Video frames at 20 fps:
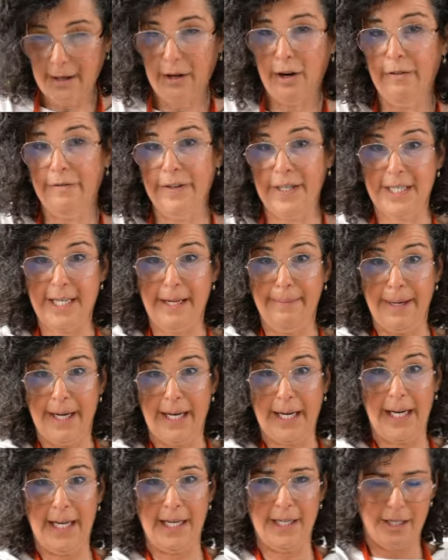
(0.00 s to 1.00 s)
Obviously my
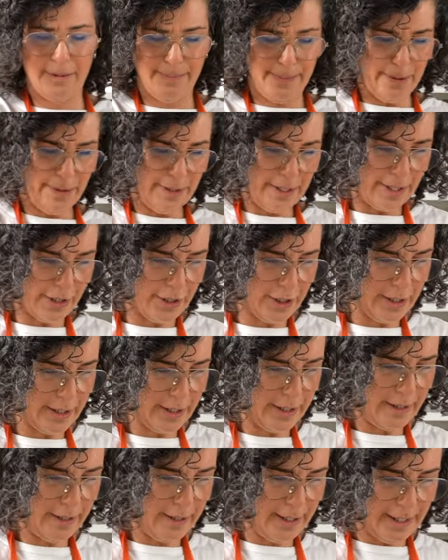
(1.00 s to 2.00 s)
clean spoon in the
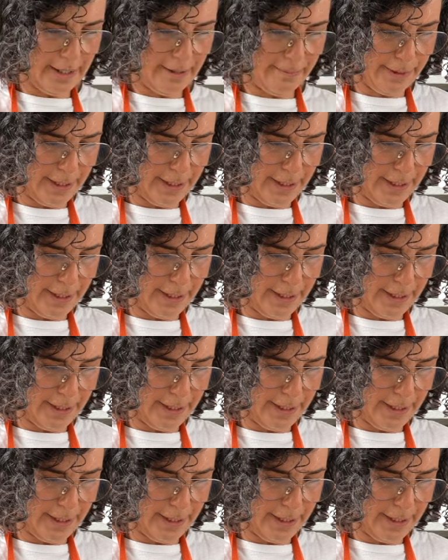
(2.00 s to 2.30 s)
jar, and I'm